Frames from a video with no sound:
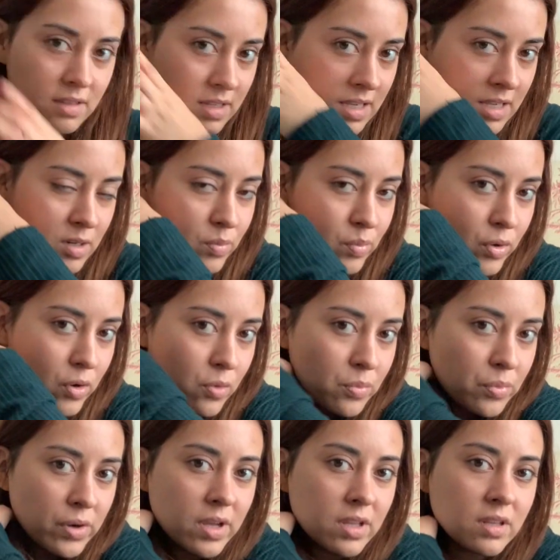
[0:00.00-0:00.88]

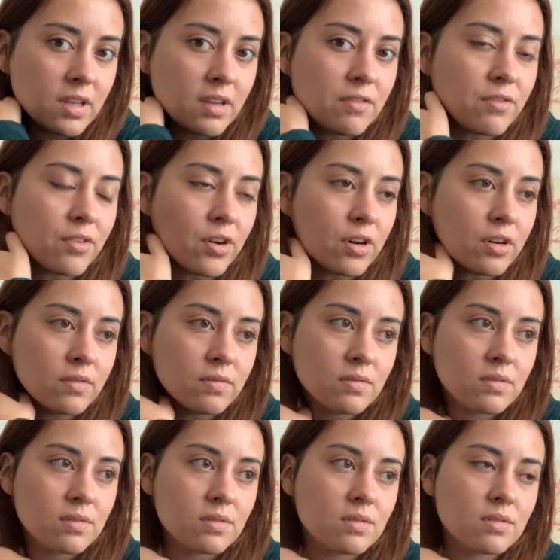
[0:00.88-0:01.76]
inappropriately for
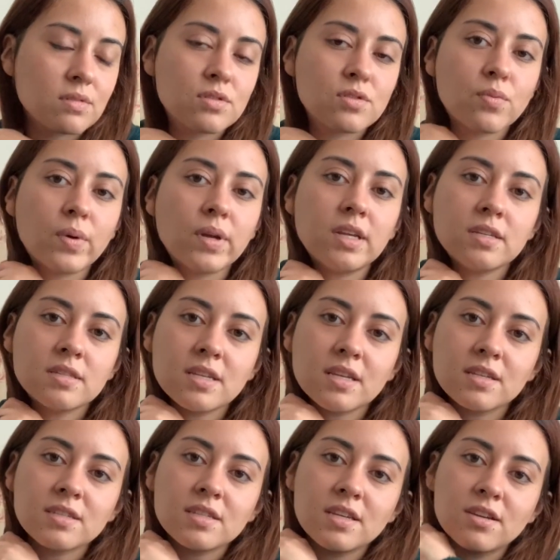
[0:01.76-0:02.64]

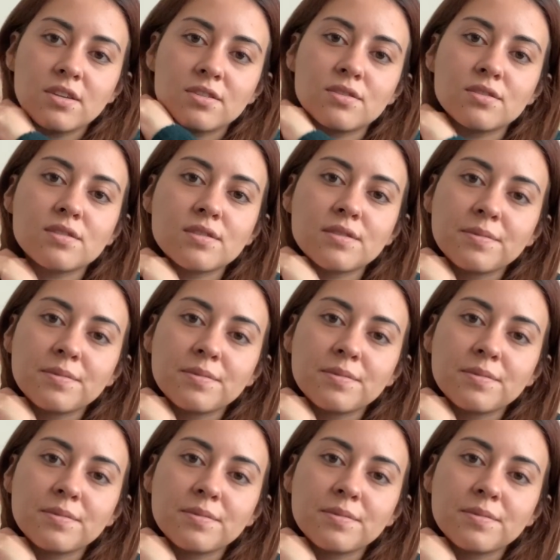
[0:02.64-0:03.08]
26 years.